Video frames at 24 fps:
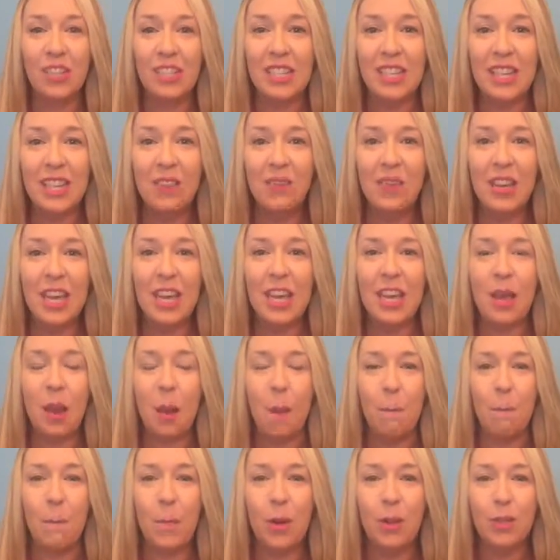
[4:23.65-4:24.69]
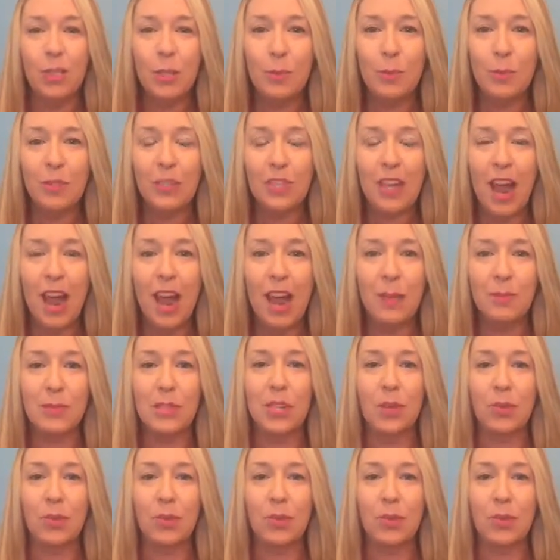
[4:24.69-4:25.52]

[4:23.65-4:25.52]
TV multiple times.